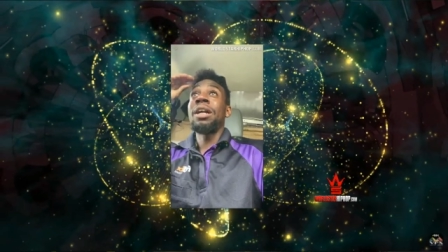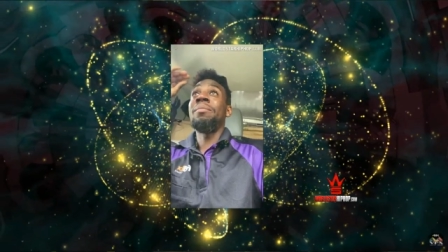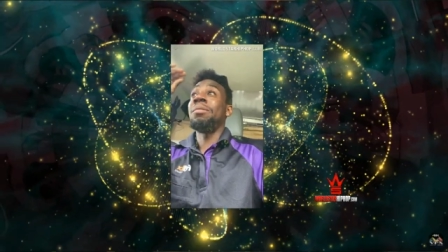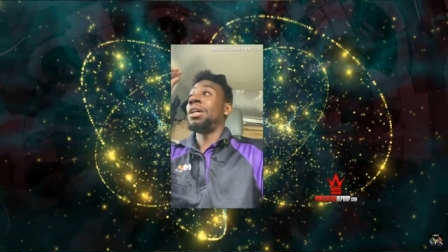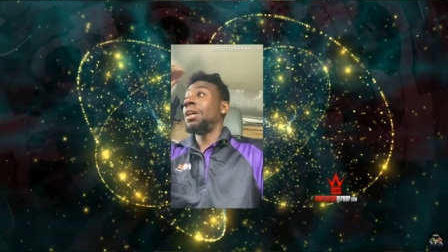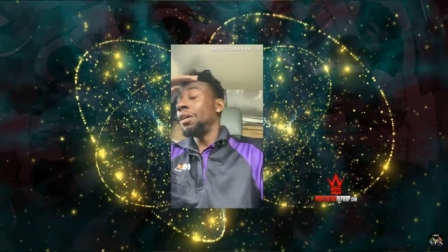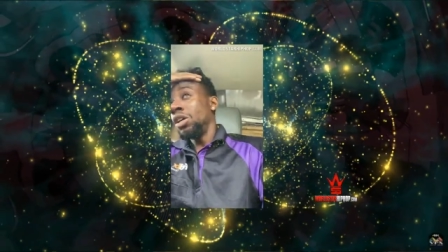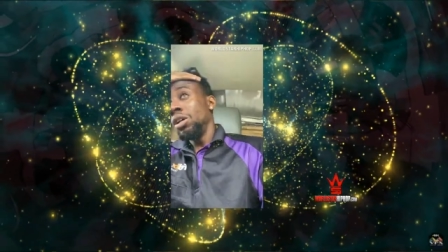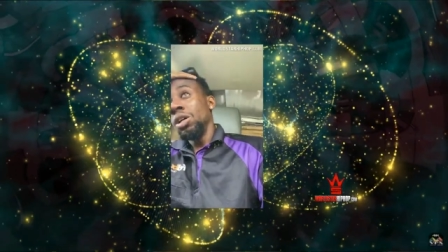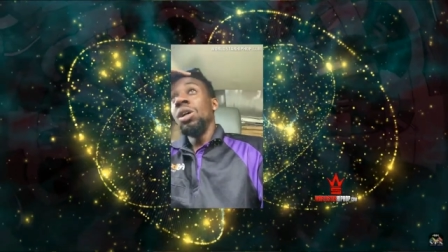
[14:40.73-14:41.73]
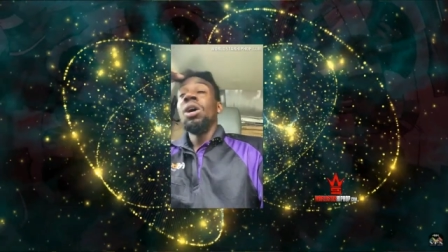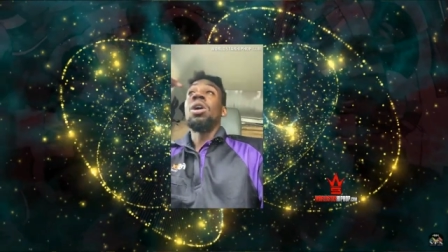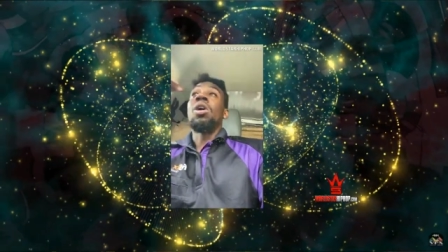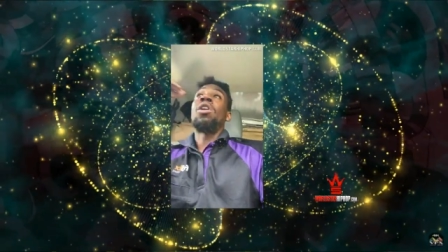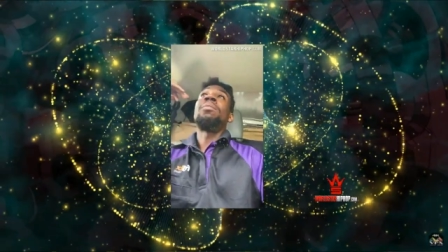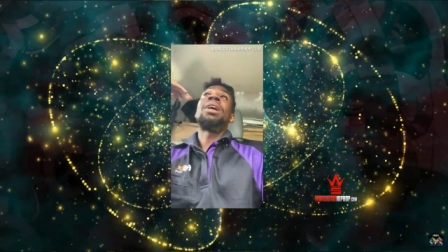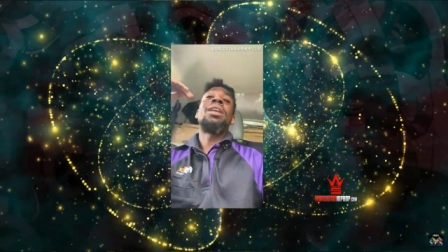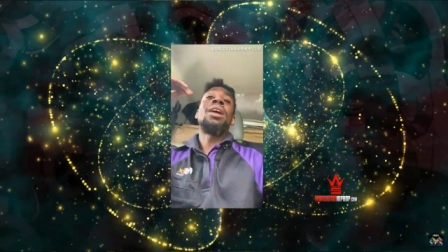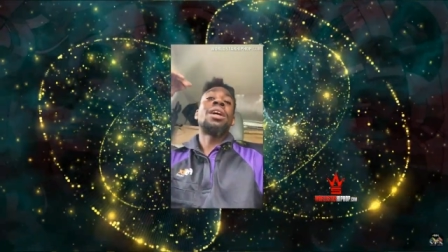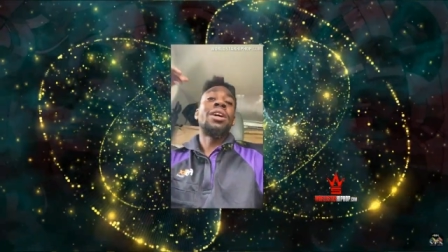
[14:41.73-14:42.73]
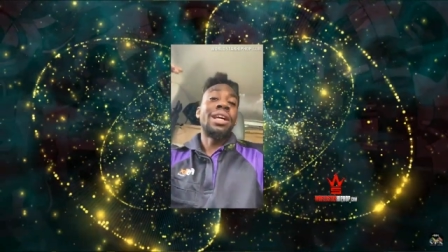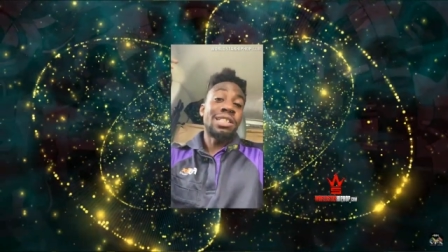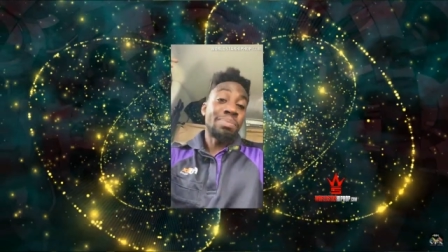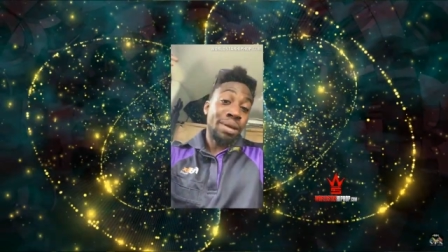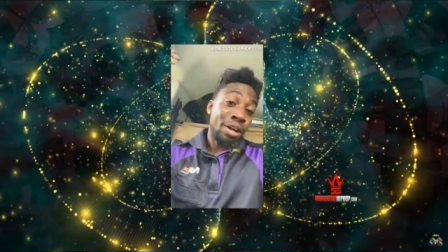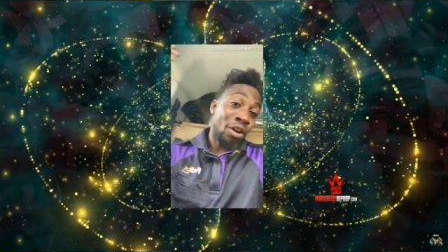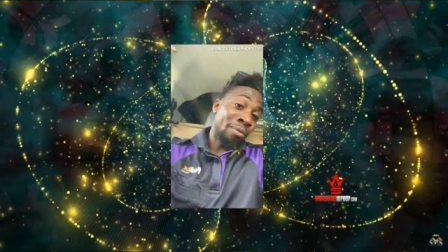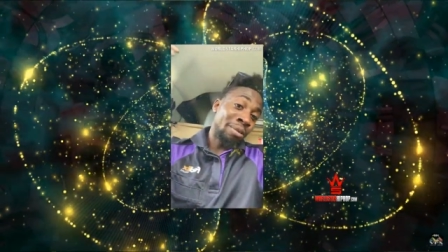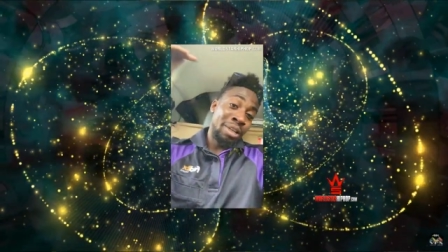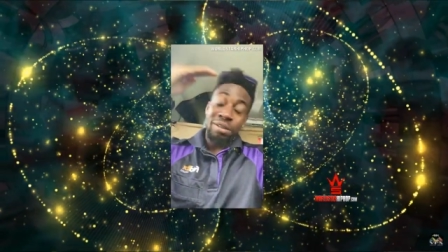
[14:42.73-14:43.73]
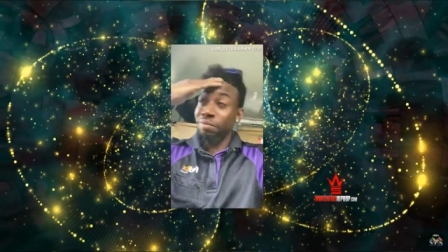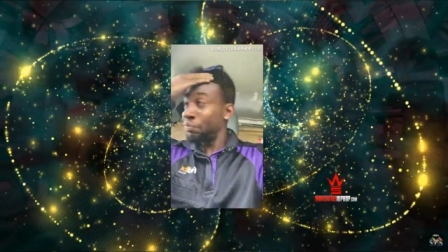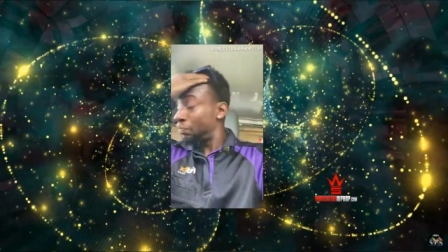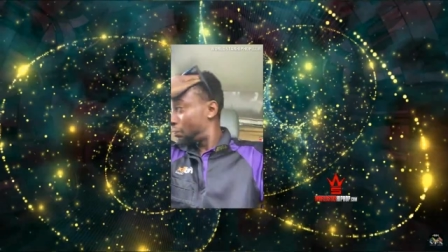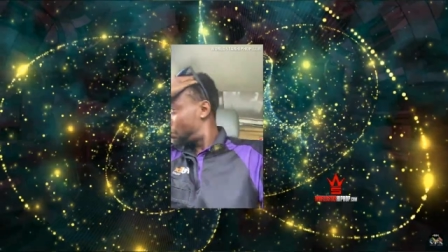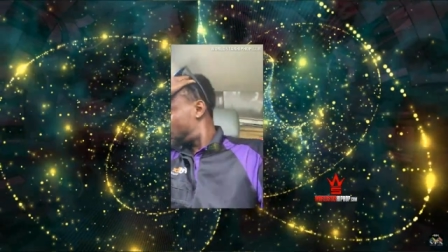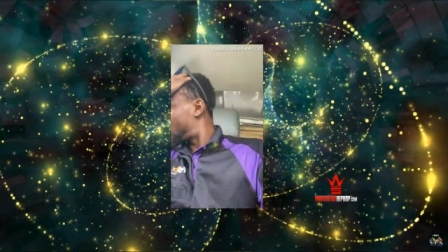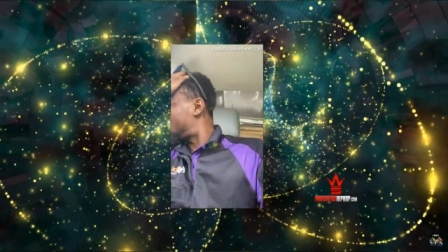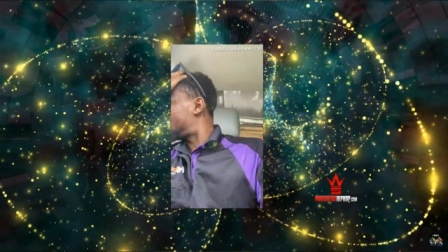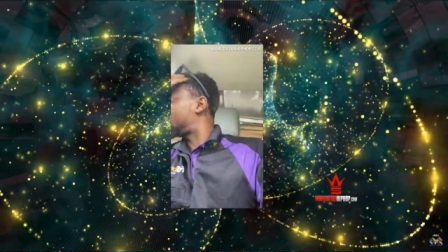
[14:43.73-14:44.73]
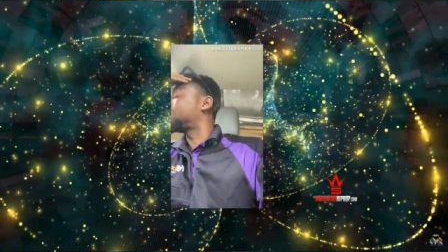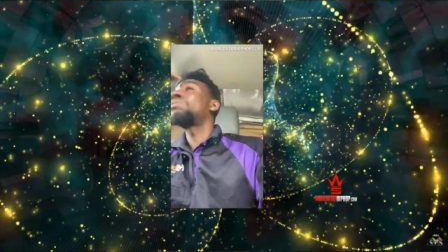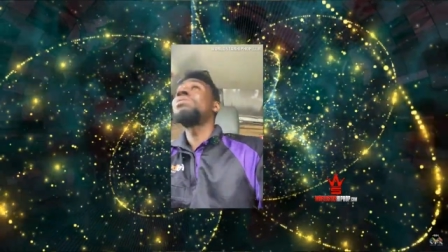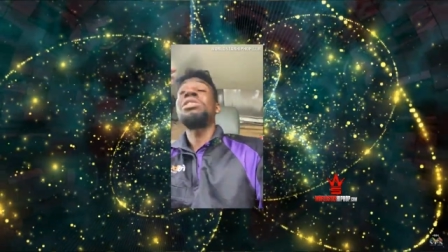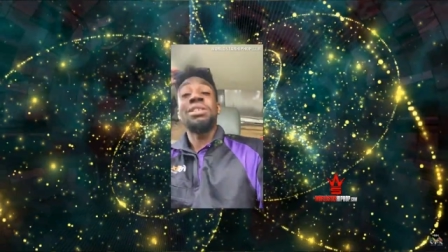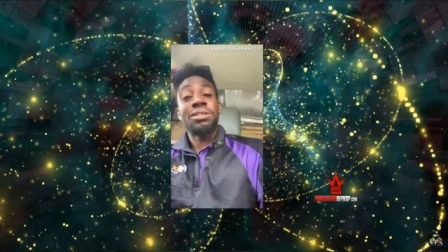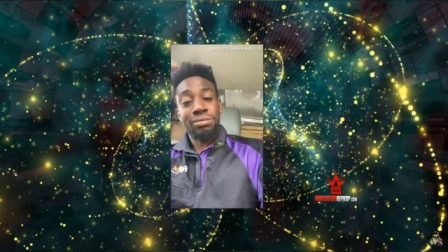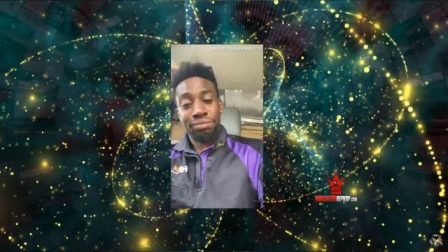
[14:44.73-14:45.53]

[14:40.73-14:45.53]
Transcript: problem within the black community, man, and especially within black men. There is a